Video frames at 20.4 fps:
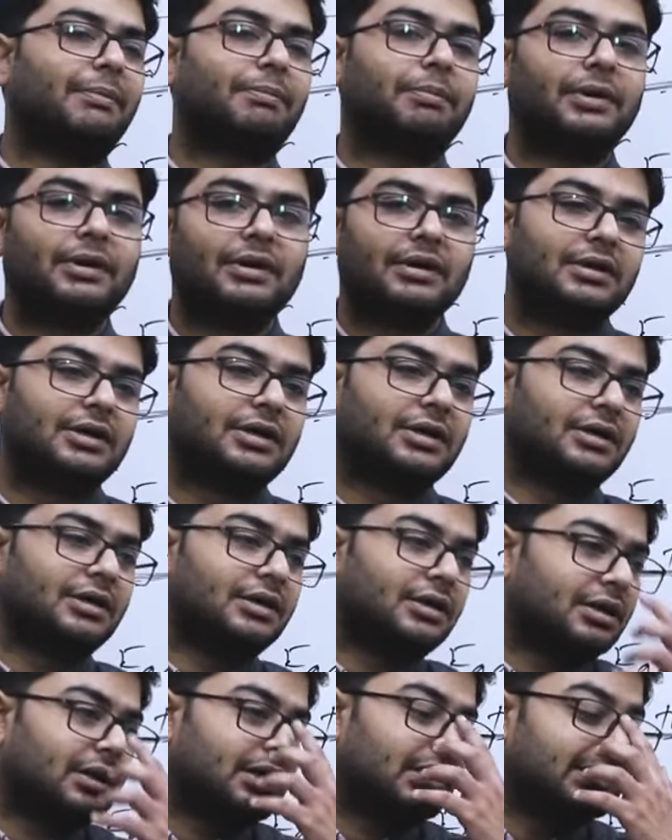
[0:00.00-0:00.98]
up,
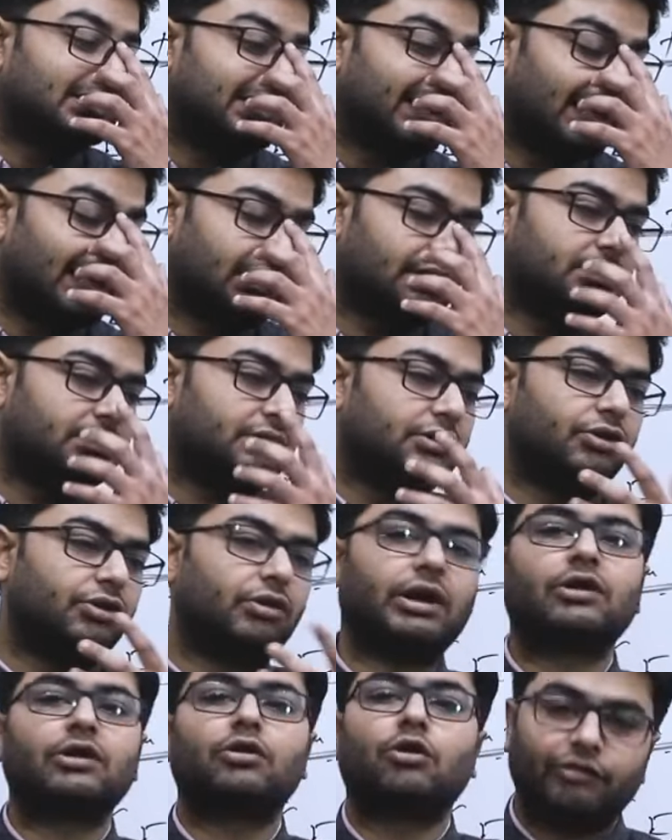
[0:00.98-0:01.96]
then
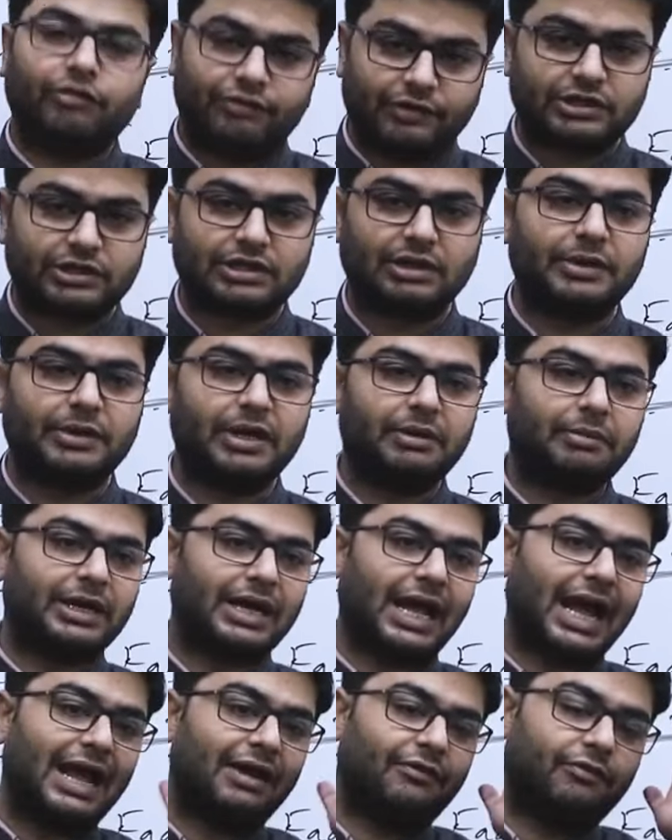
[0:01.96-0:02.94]
you can go for summary.
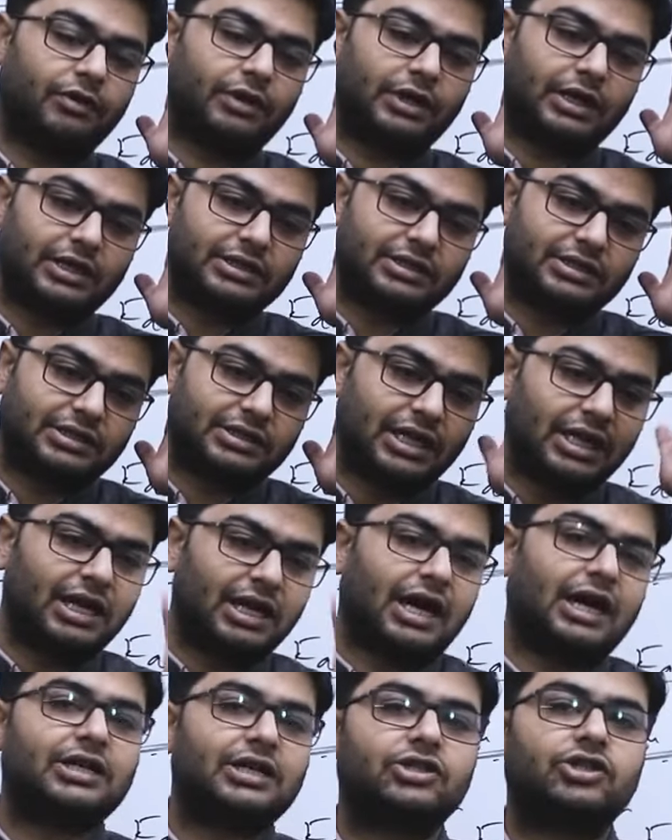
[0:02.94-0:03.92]
But I would
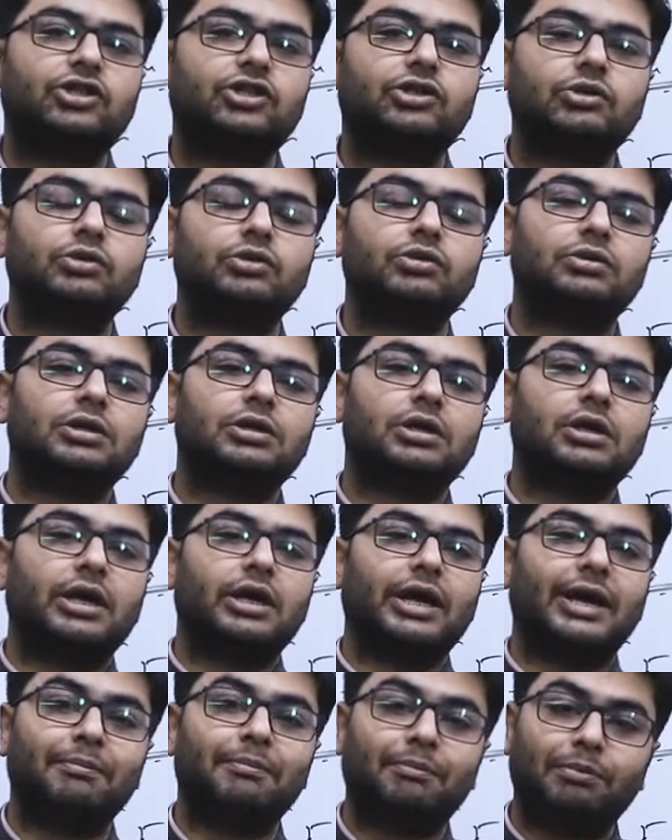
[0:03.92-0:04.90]
still urge you,
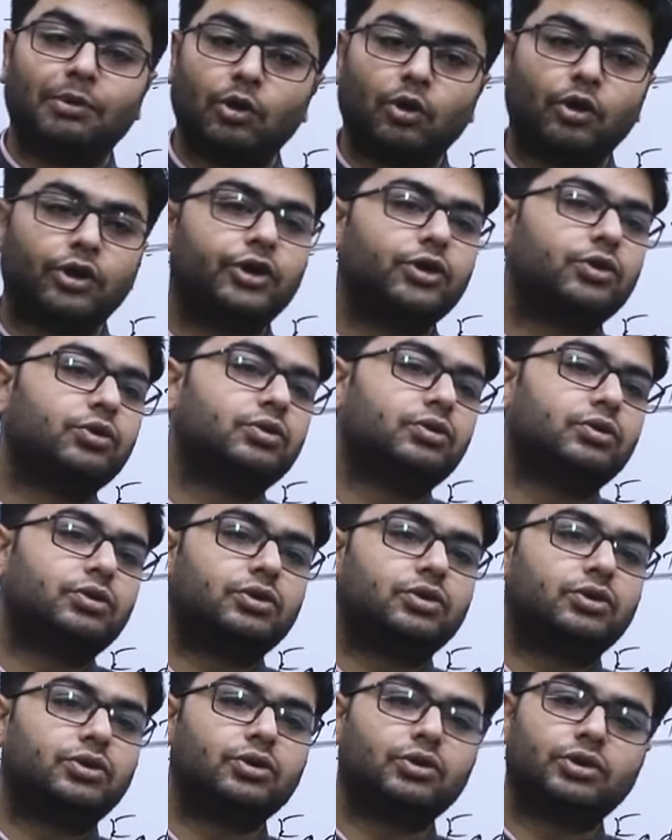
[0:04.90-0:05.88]
implore you
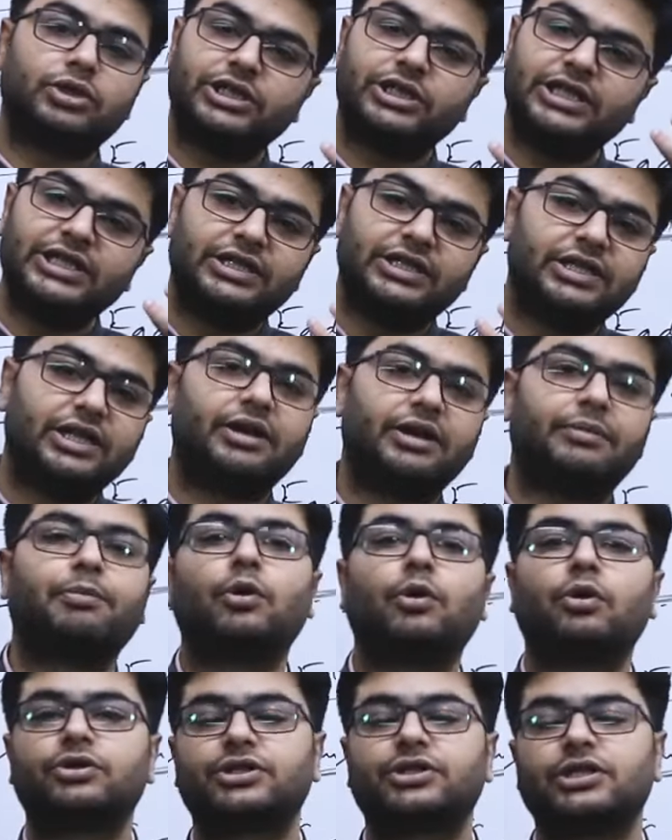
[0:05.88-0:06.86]
to read the
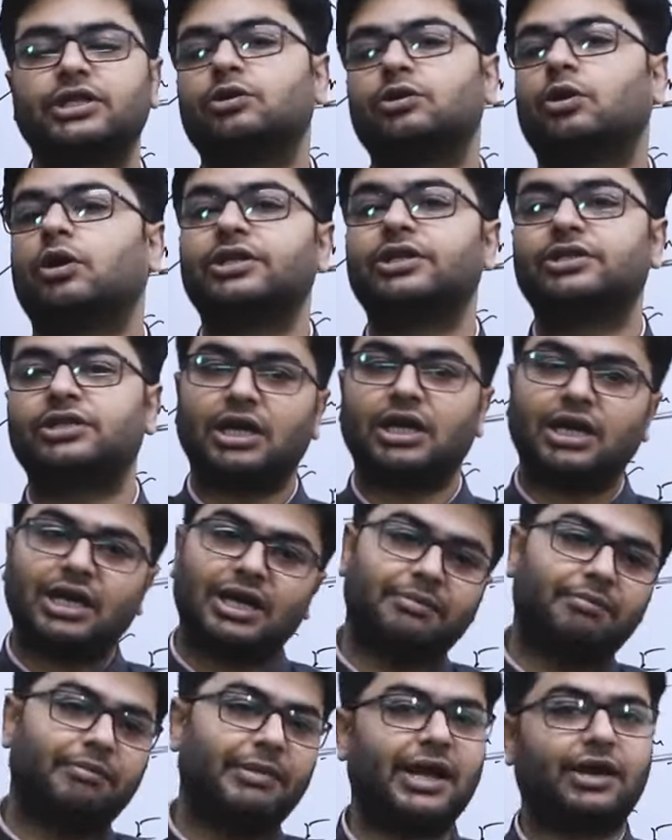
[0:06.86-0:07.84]
reports in original
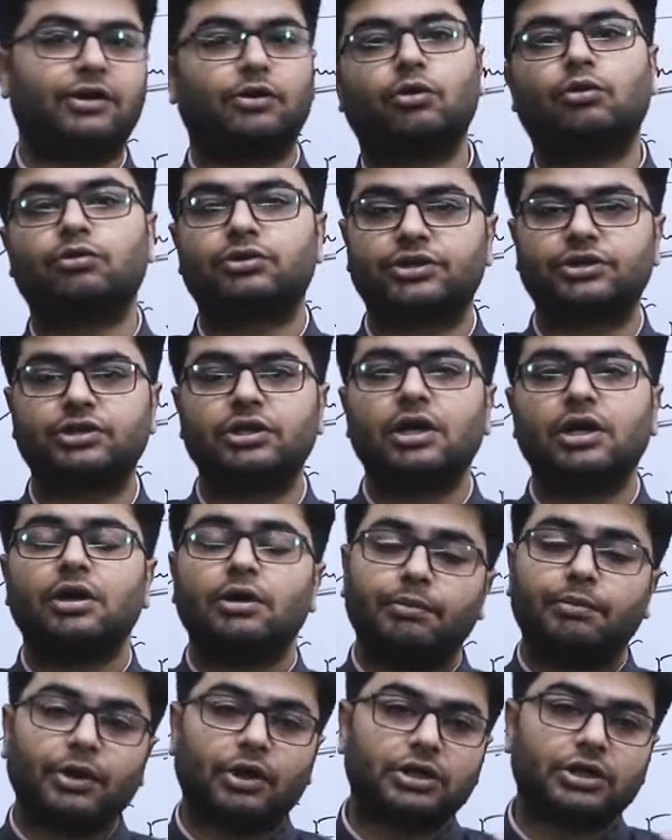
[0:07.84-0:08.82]
and make notes,
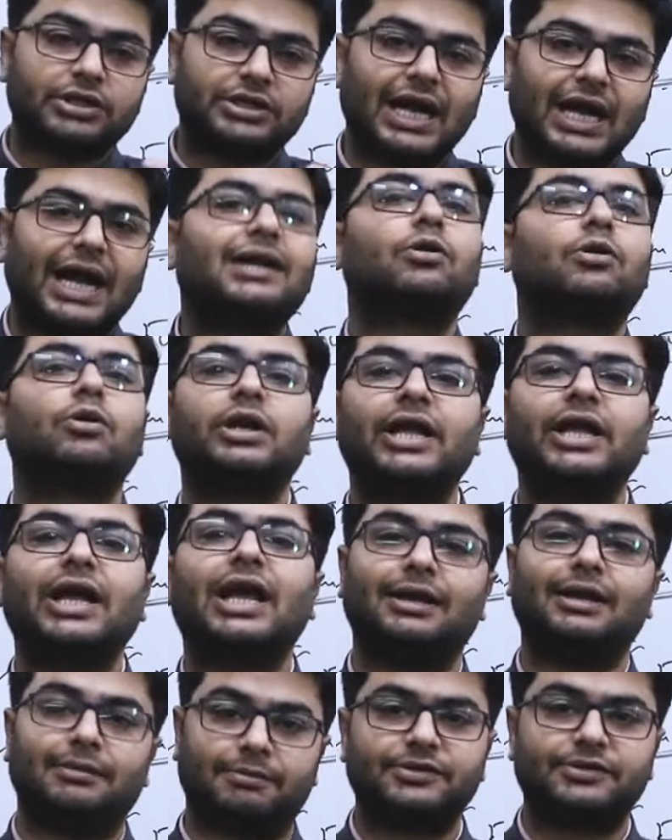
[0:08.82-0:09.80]
because that only
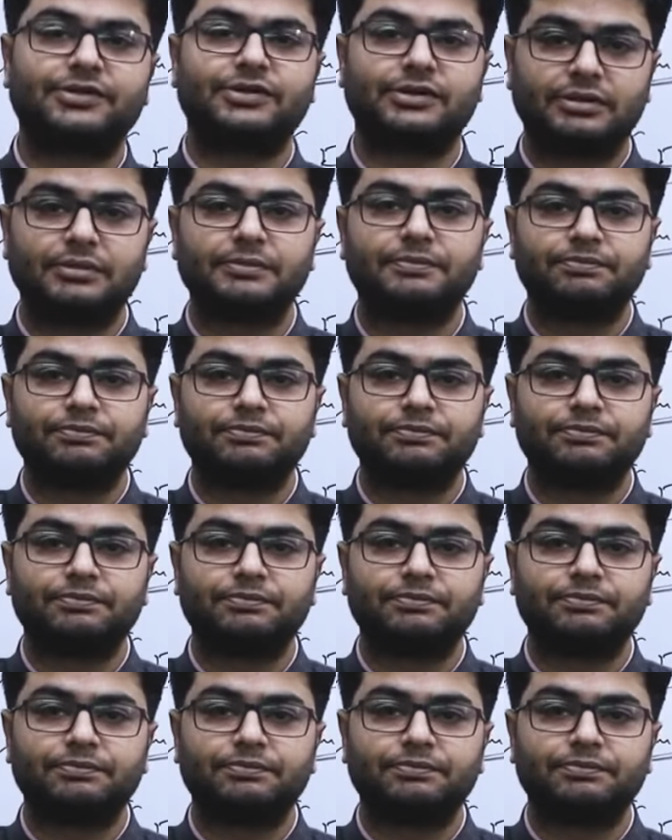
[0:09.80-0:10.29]
helps.